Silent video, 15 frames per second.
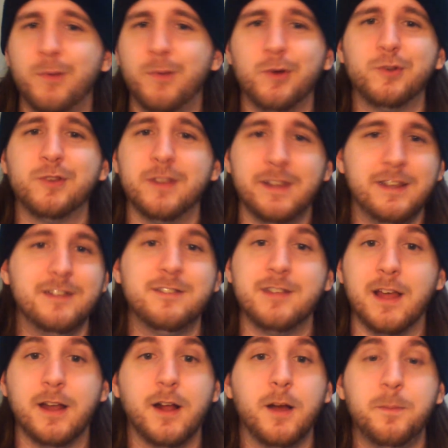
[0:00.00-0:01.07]
mostly
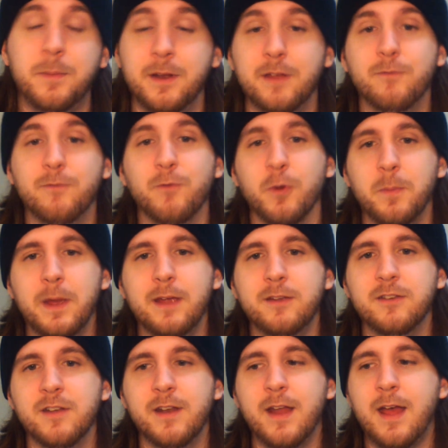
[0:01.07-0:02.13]
setup and
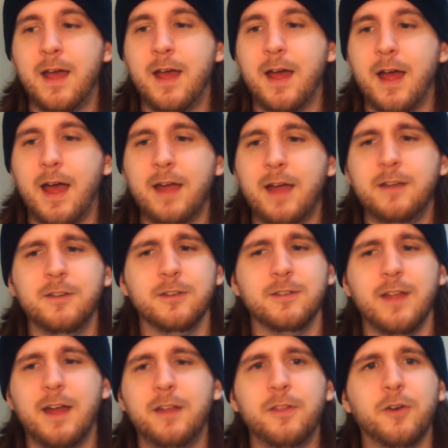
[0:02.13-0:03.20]
information, I
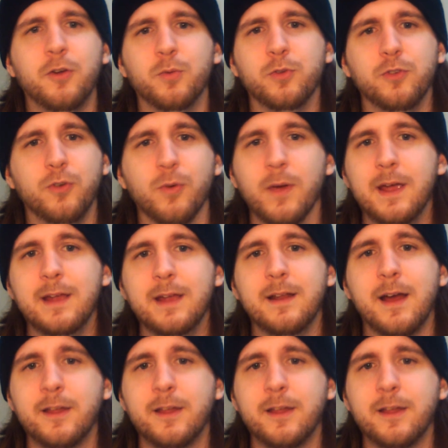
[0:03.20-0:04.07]
just I thought it was great.